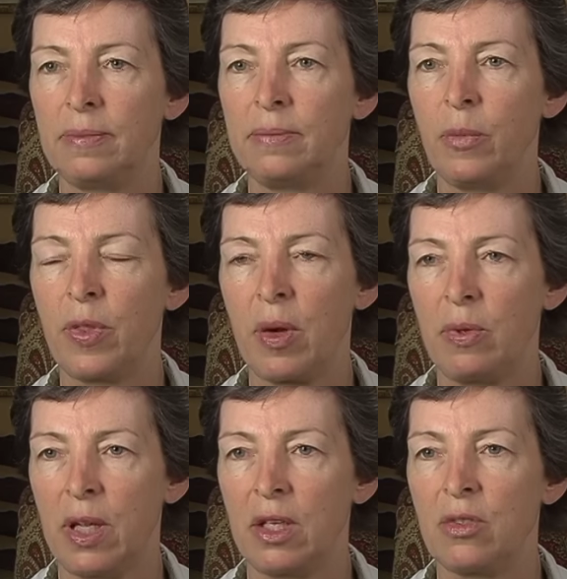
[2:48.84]
without
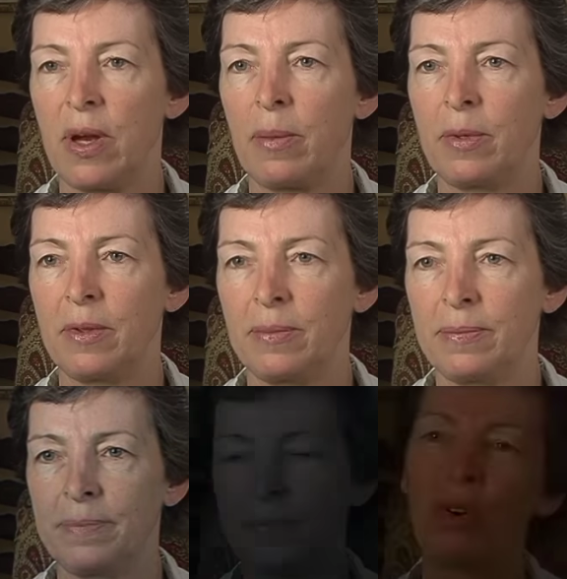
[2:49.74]
getting trapped.
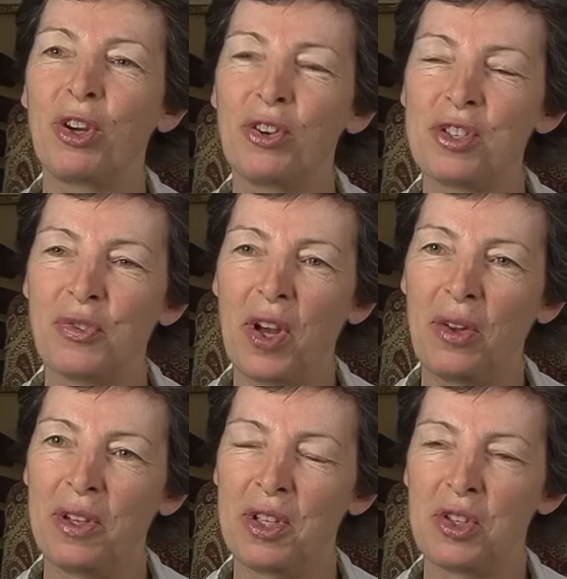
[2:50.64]
Recurrence
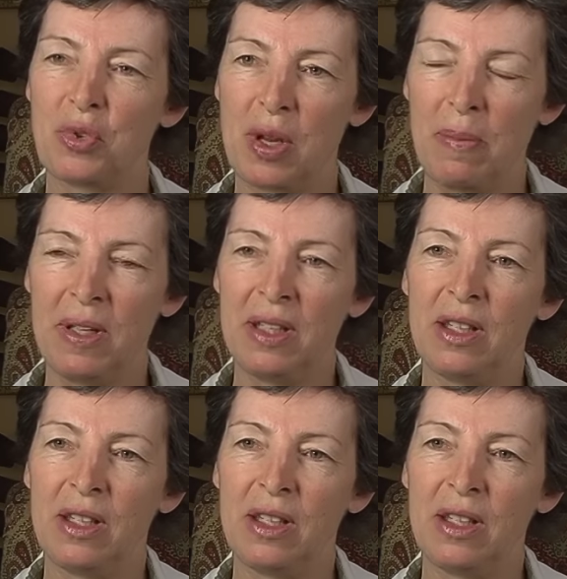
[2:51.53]
following treatment,